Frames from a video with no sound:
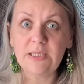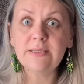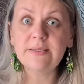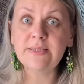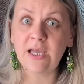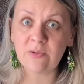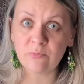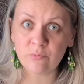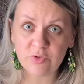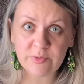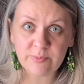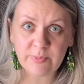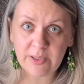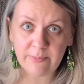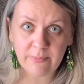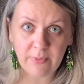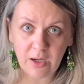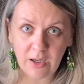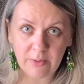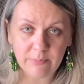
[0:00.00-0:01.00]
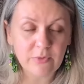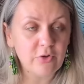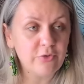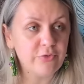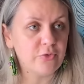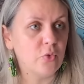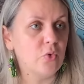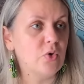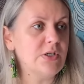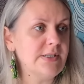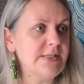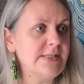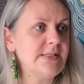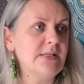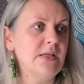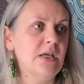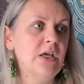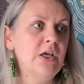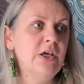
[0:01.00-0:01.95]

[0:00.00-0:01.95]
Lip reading: time with my mom, of course,